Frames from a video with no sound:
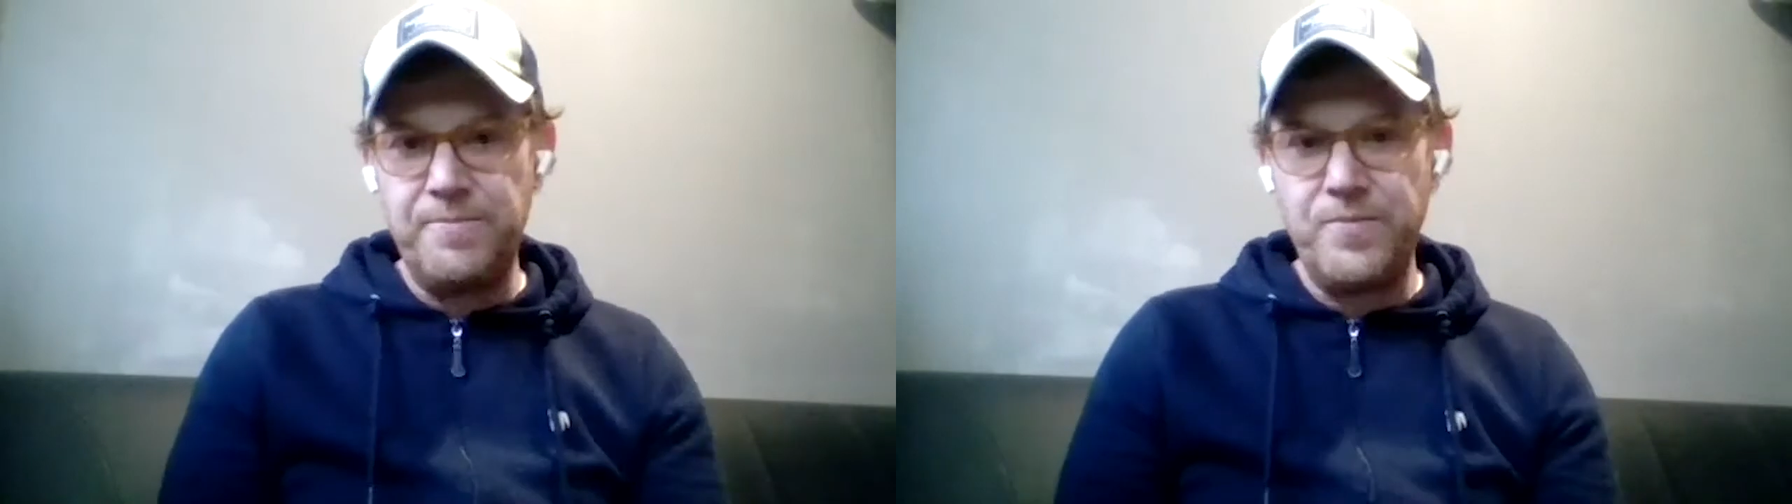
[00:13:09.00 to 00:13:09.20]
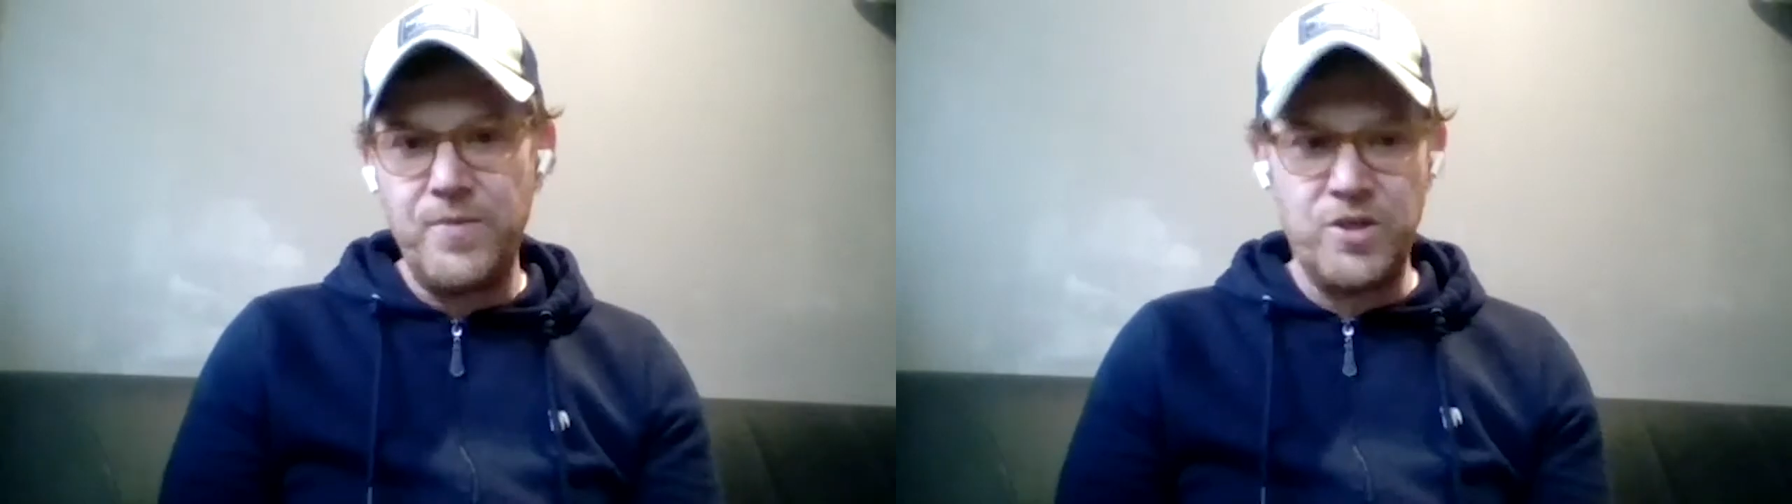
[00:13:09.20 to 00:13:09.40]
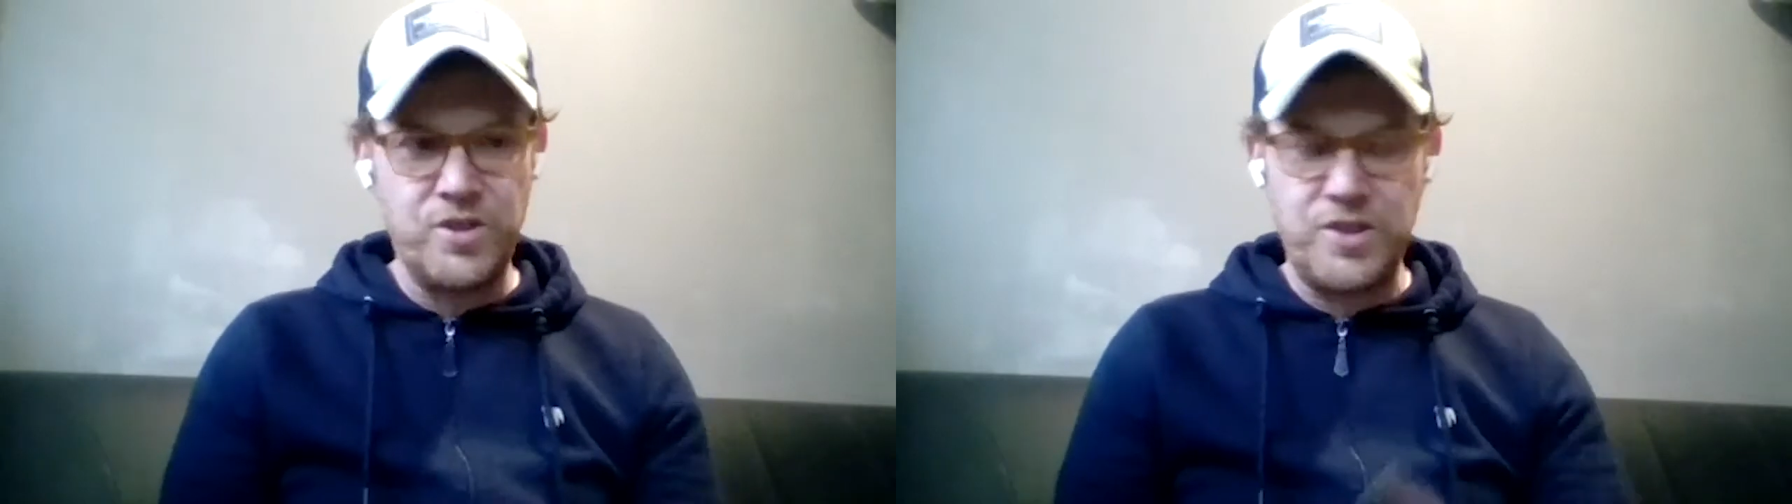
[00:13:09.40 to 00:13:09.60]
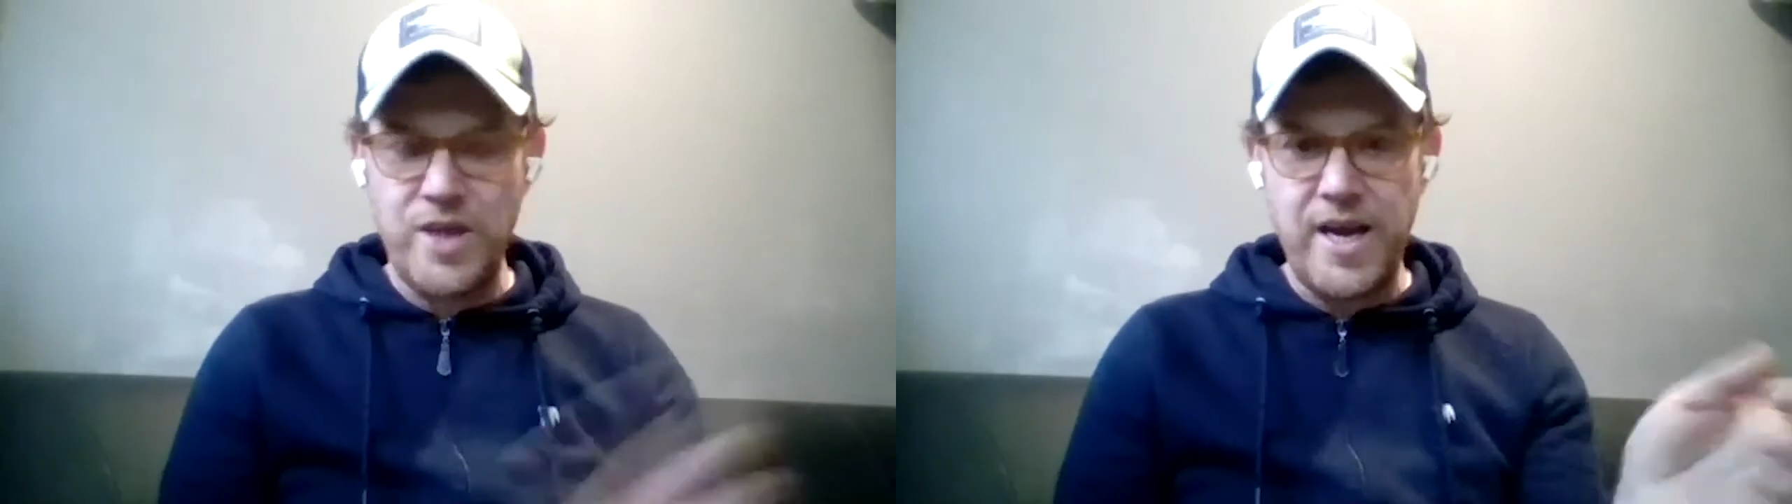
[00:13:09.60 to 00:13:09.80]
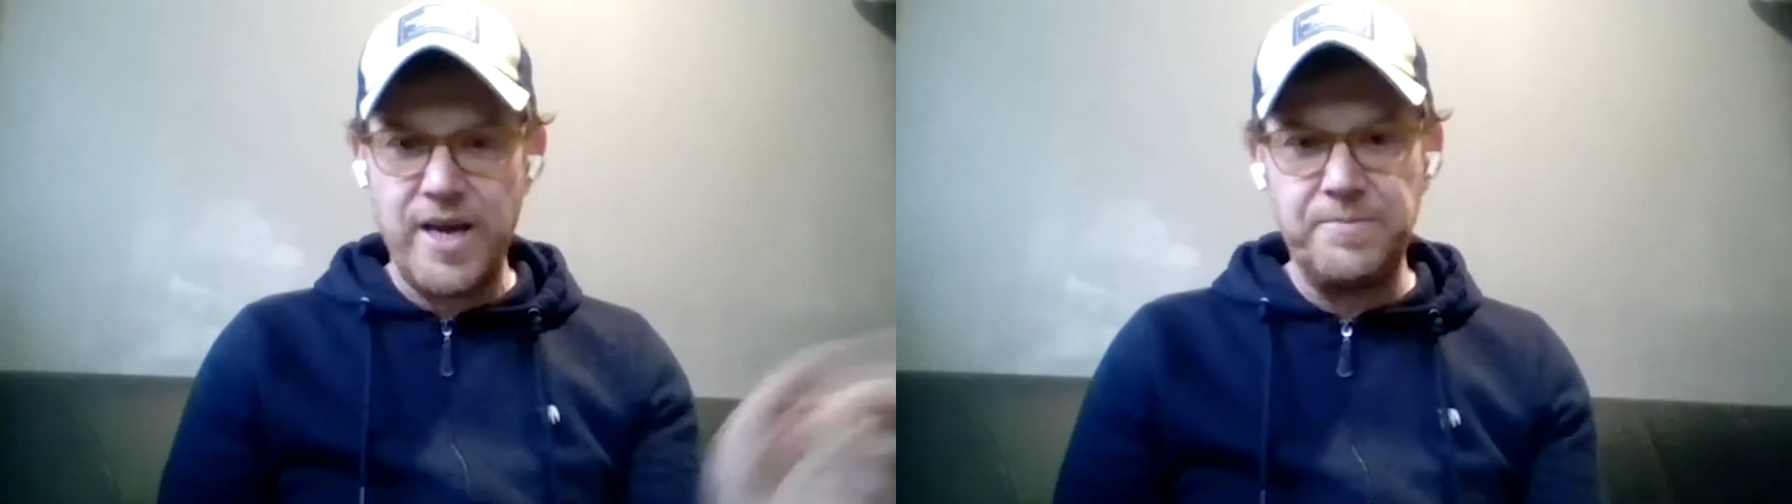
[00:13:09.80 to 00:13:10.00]
You just
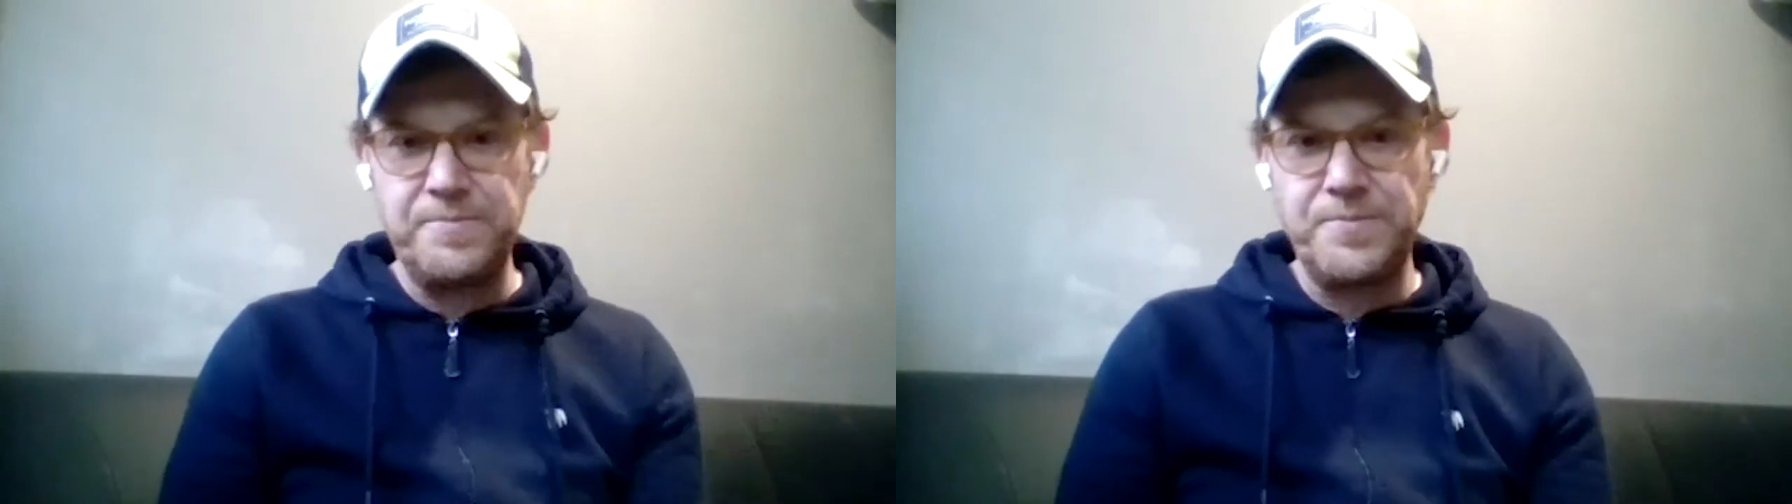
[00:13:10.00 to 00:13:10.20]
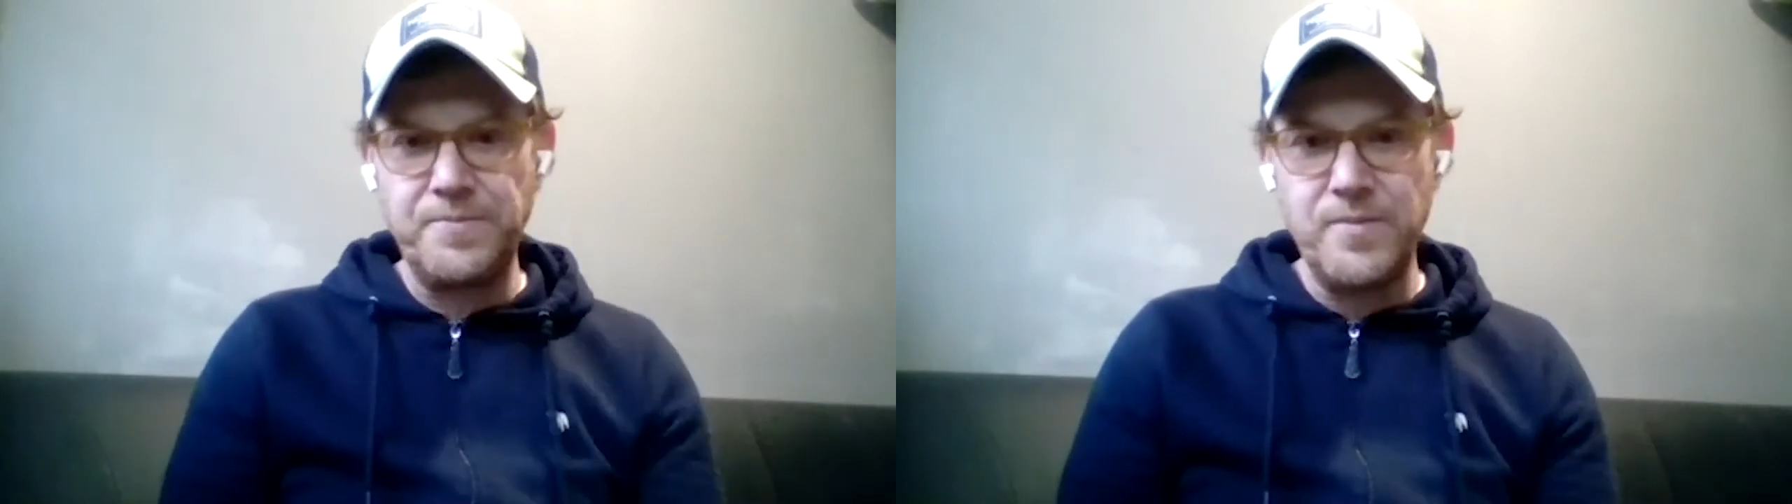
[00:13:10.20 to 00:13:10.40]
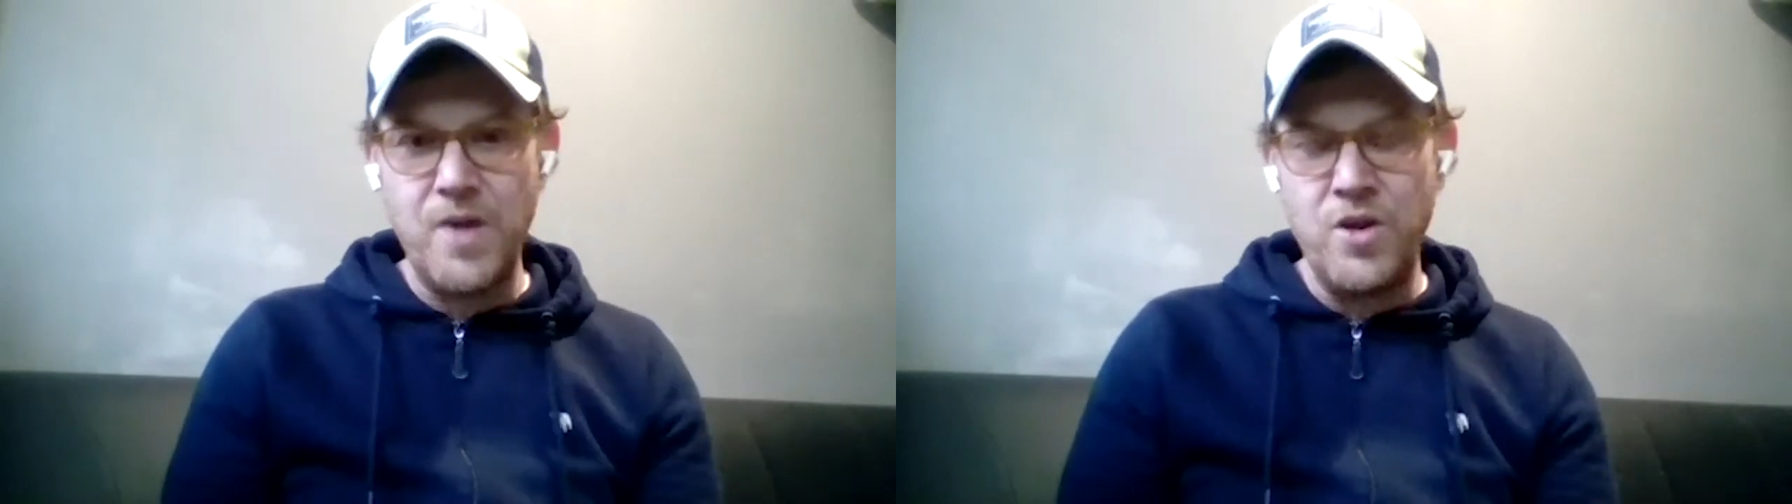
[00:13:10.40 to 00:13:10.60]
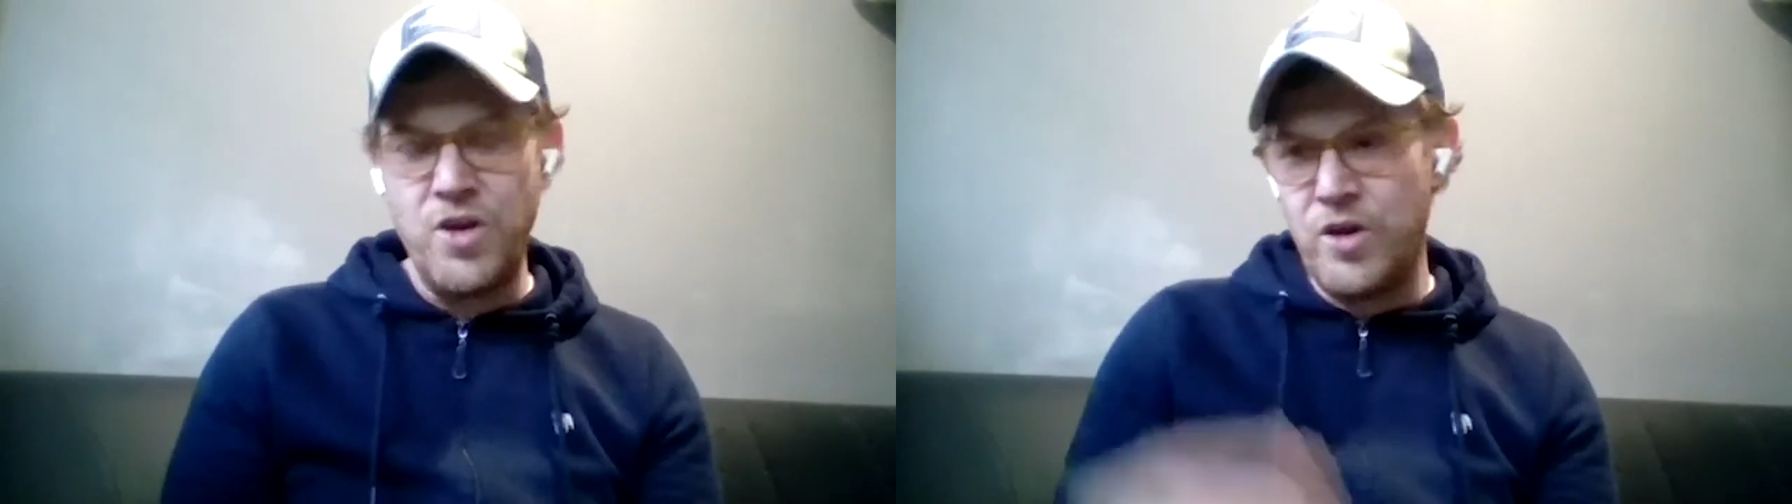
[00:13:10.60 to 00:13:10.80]
say it. And